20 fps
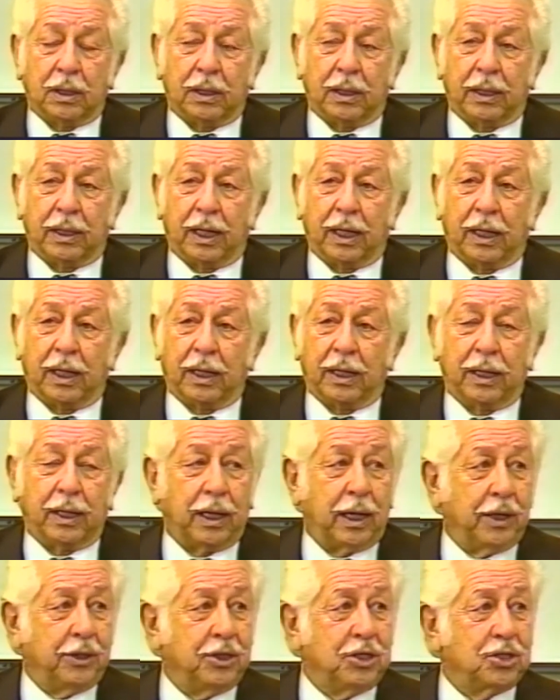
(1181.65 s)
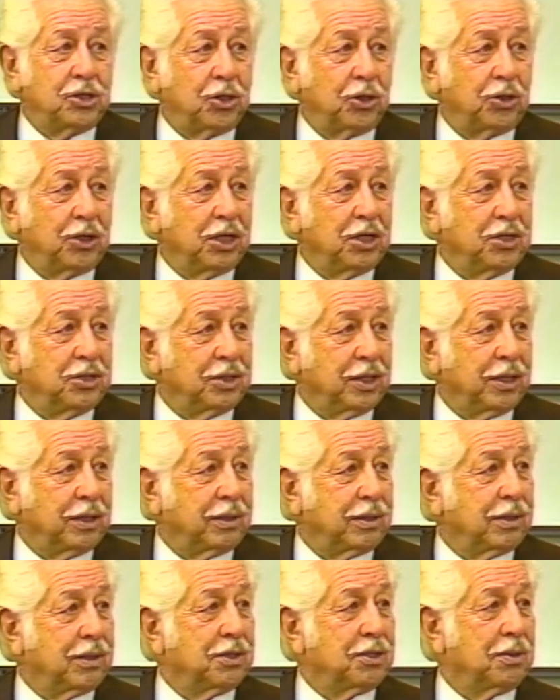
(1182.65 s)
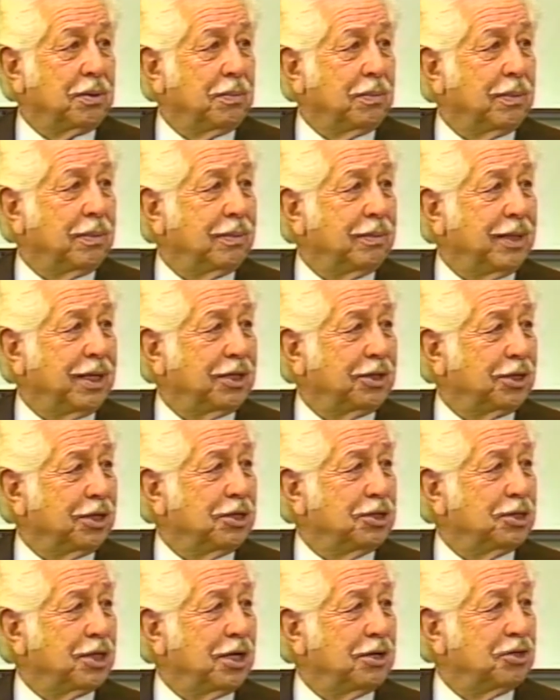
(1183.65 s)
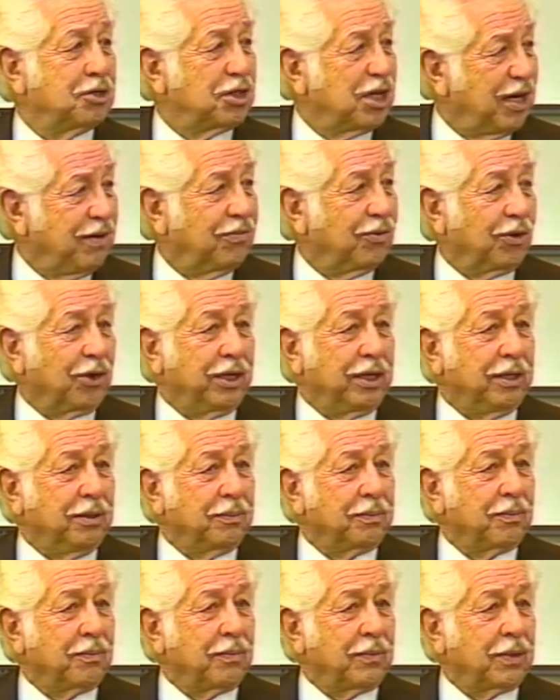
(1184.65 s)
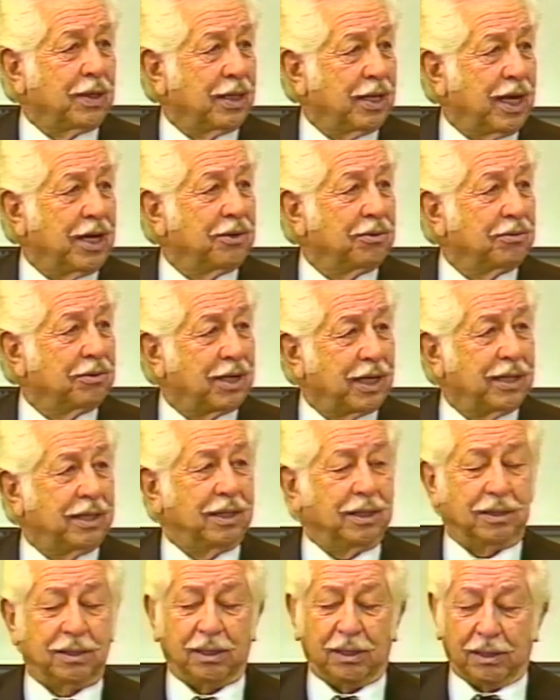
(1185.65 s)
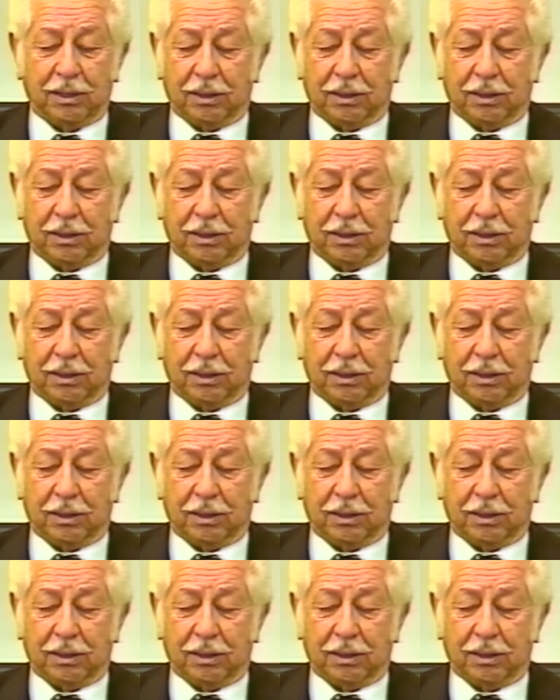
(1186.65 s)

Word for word: And, I, and, and, these are things that make things unsavory, and I don't like it.